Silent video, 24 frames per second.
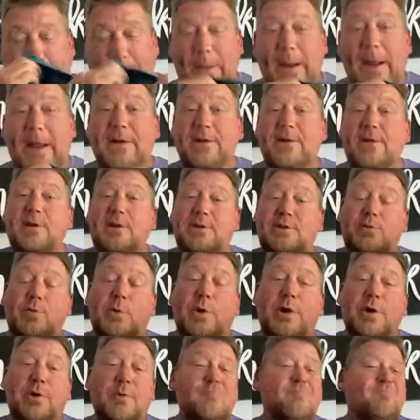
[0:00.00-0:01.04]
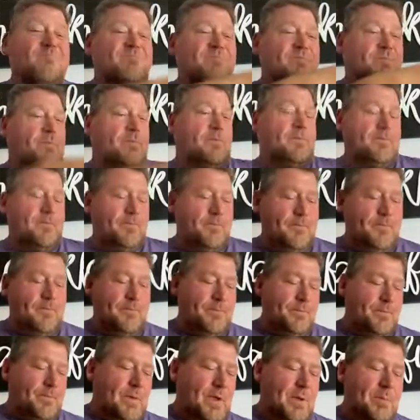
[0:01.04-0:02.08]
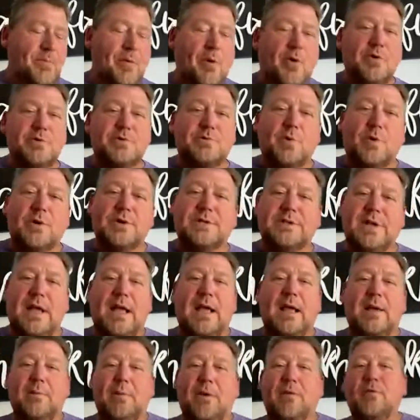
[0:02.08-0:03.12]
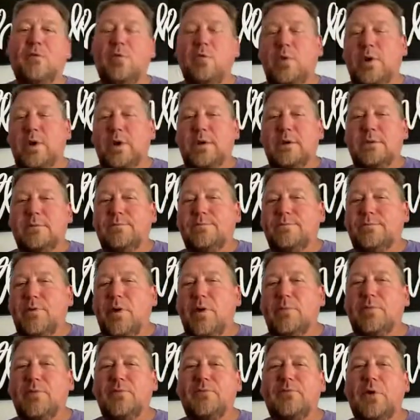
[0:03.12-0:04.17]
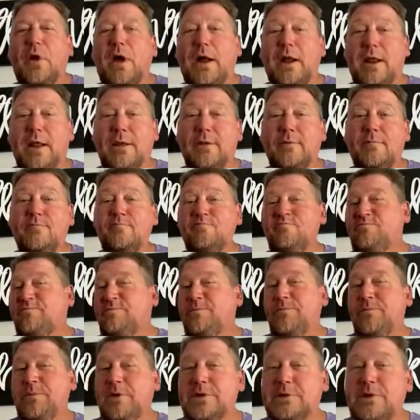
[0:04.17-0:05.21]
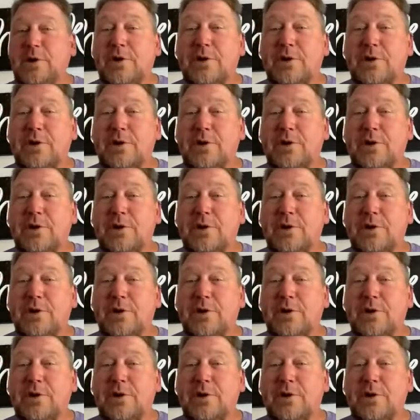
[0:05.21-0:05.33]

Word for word: Randle on Twitter. He posts one time every week, Purple Friday, mm-hmm.